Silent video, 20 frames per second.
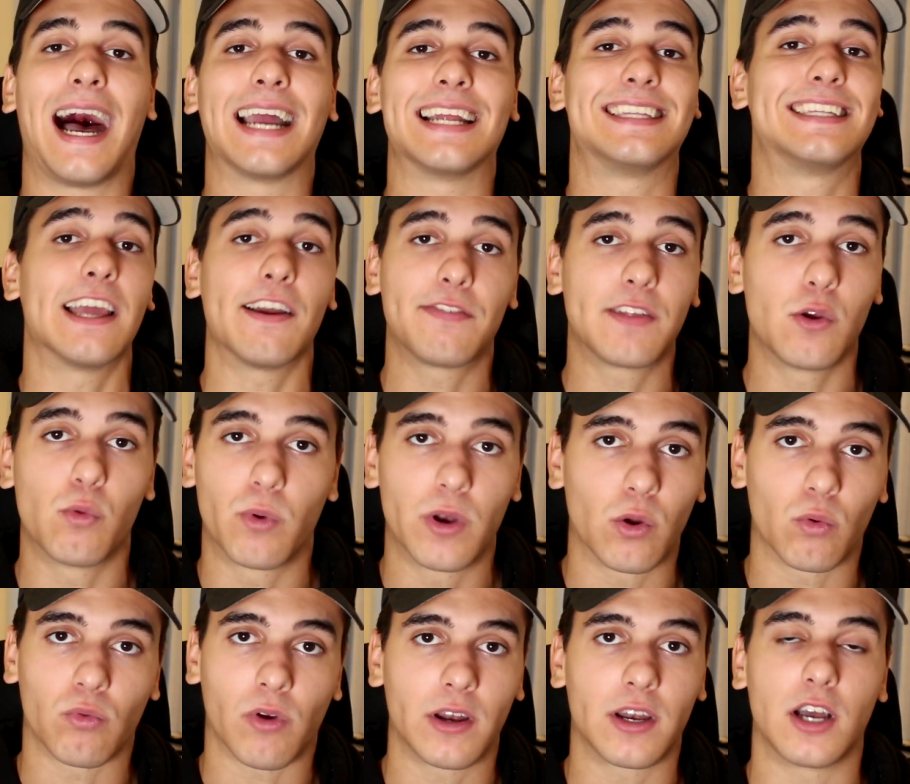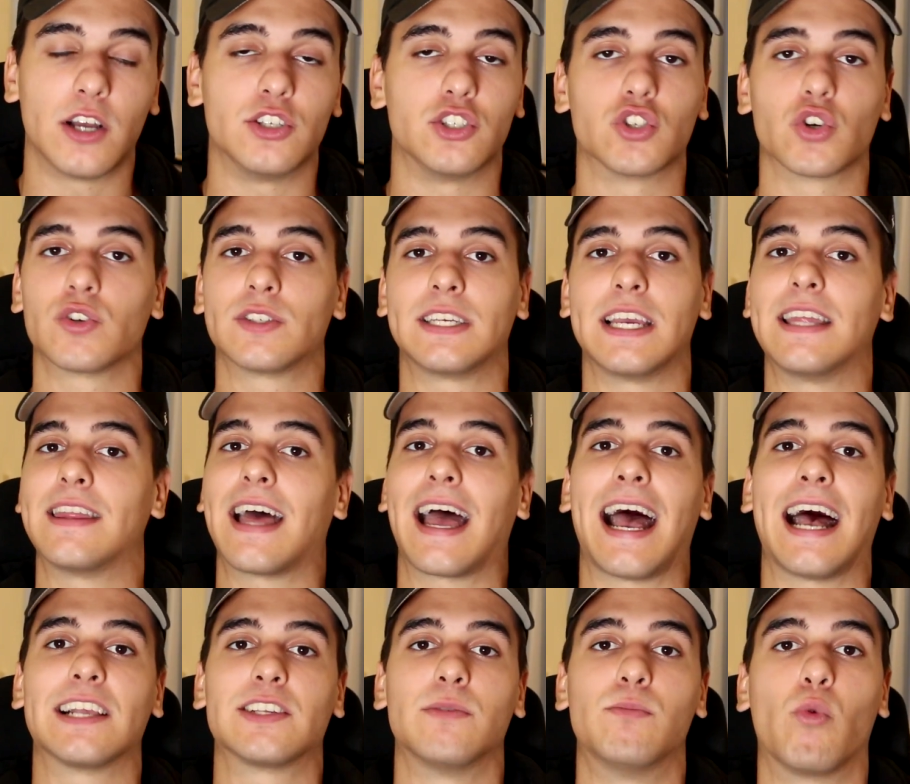I definitely wouldn't run a jersey that
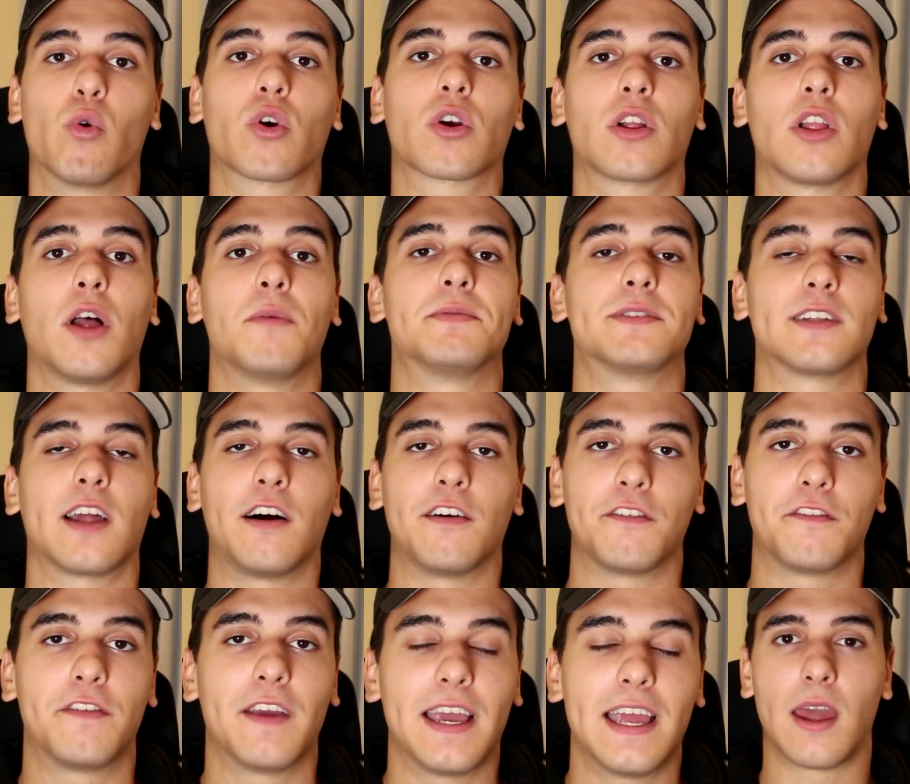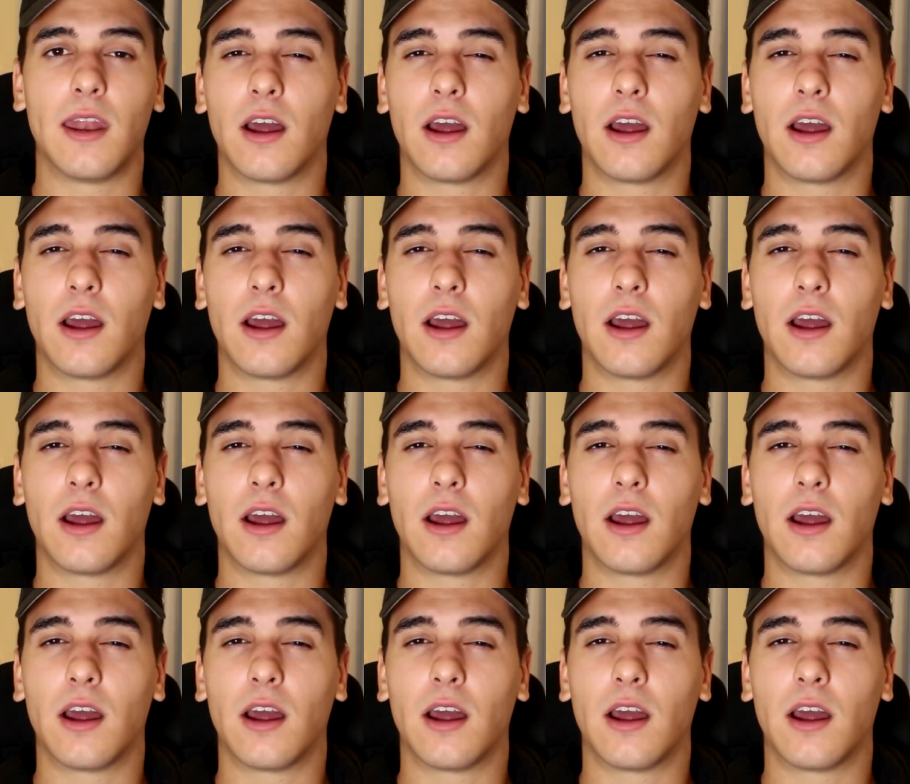has a more club style fit.